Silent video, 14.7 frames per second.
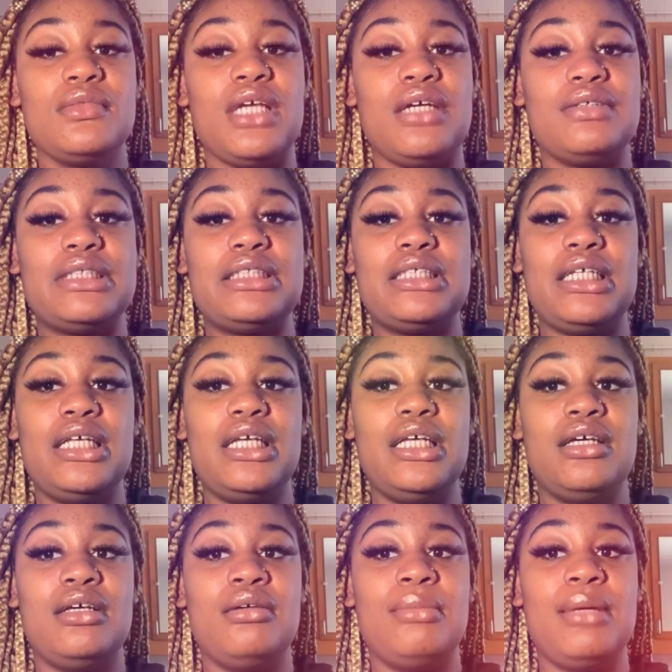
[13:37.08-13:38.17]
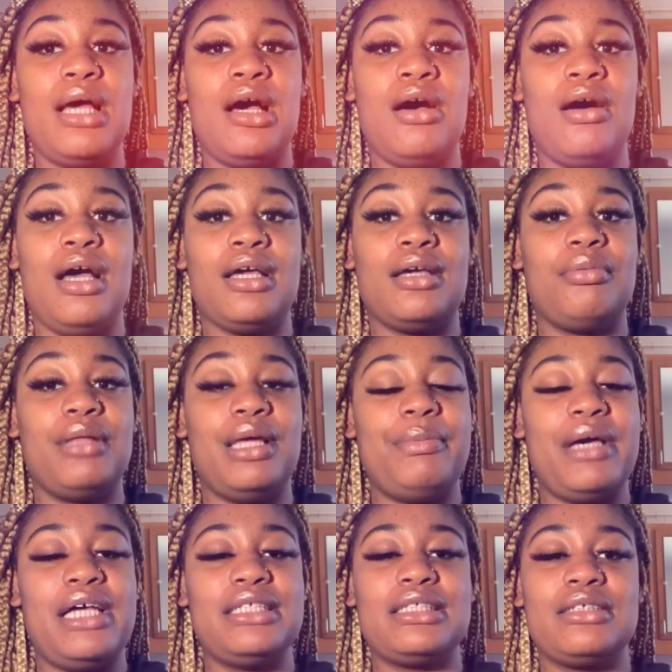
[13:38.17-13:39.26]
I was telling him how I could play
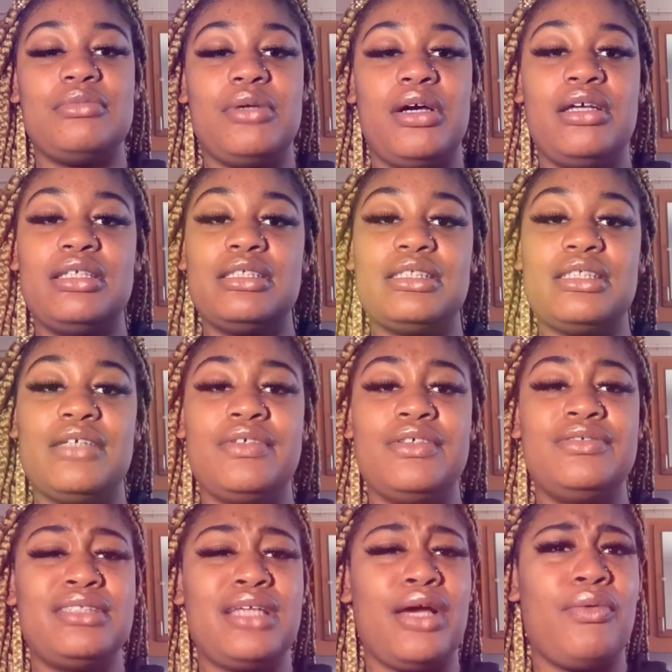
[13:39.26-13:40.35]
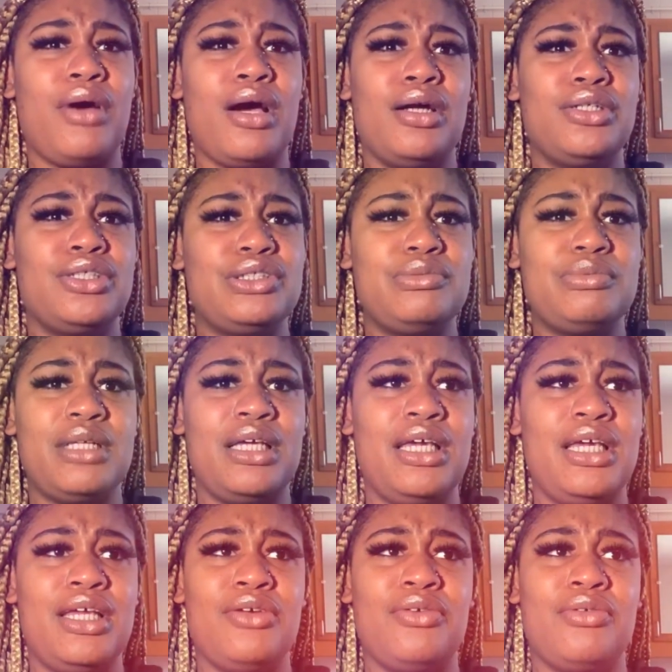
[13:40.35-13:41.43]
basketball and stuff. He was like, why aren't you
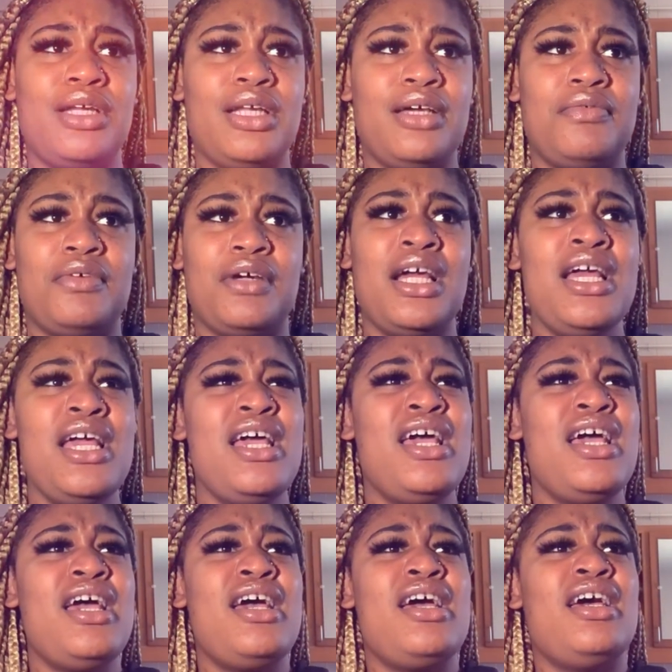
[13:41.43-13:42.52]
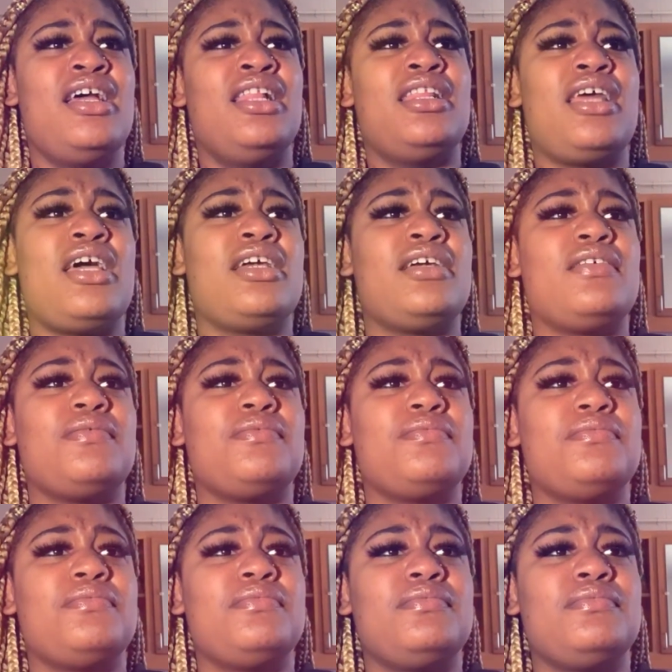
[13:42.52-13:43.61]
playing, or whatever. Like,
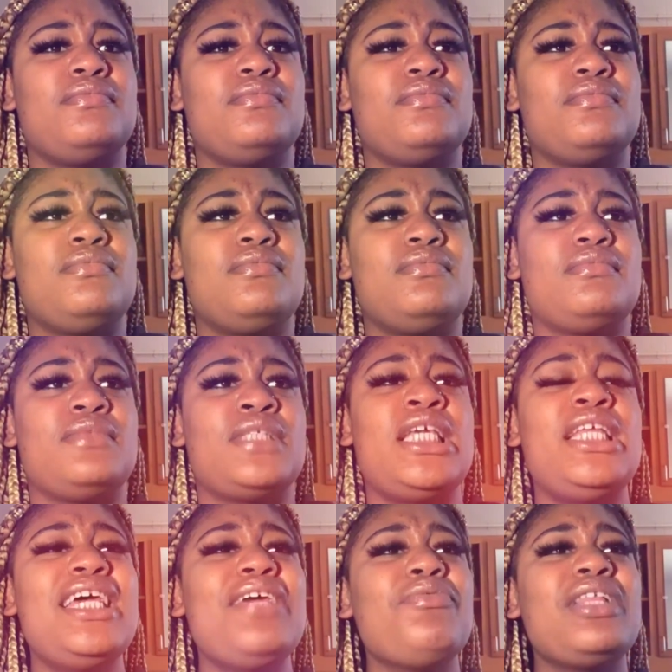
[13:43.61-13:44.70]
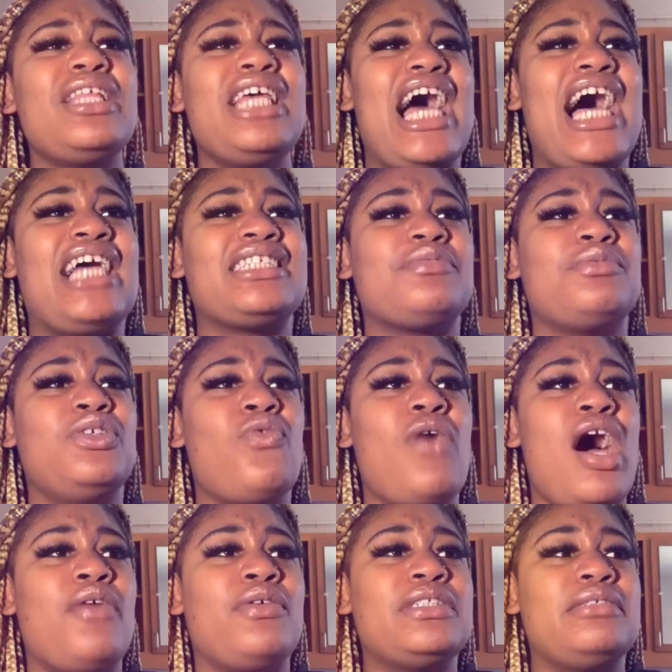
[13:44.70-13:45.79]
he didn't really ask me
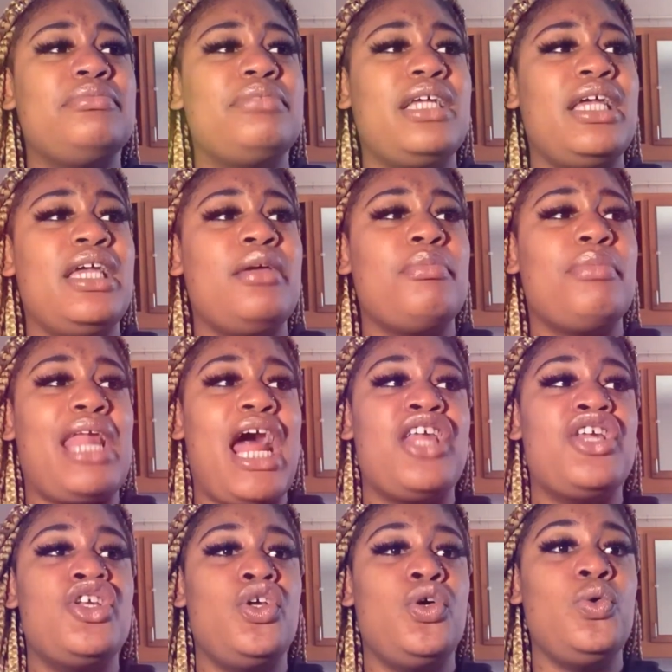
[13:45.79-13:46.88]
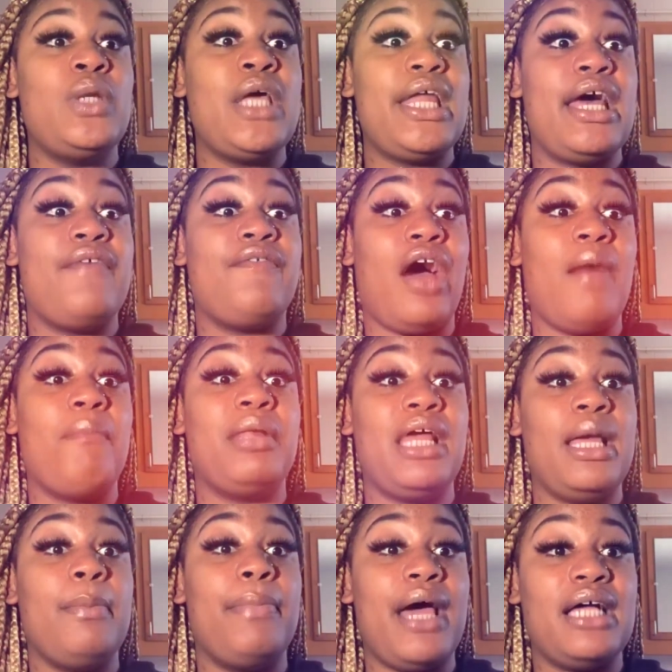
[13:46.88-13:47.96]
why I wasn't playing, but I knew that if I
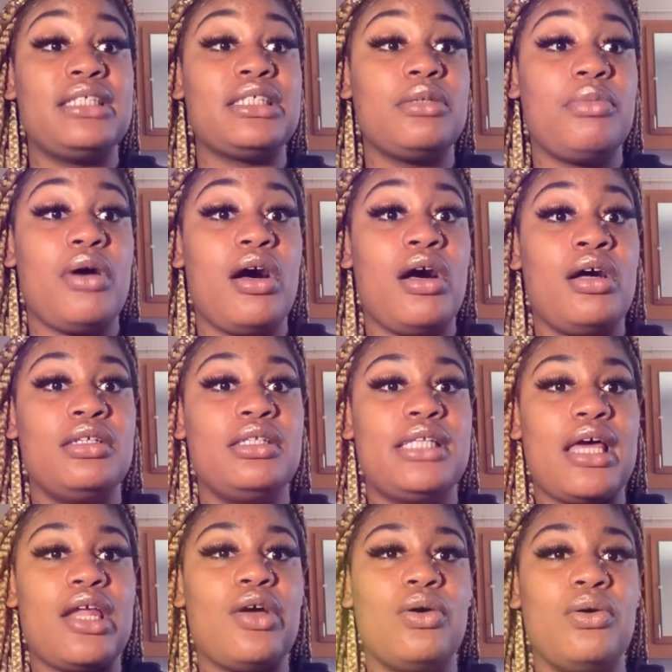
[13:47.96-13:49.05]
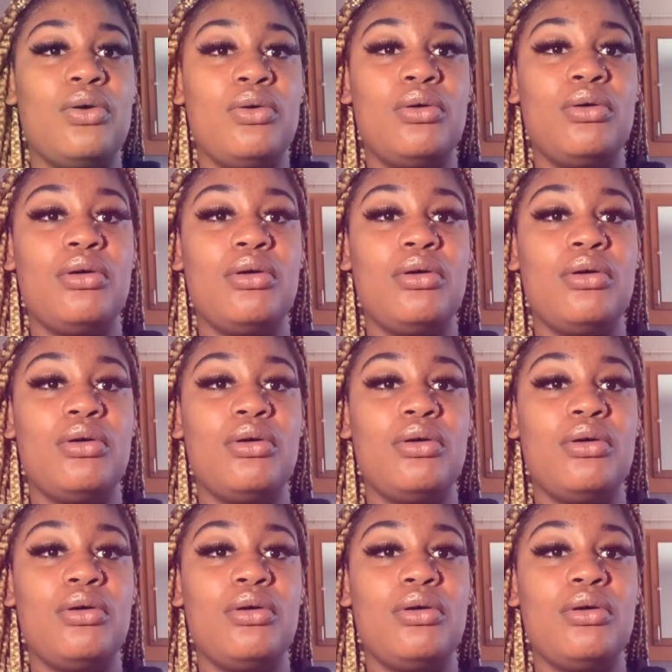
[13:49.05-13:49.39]
played basketball, that'll,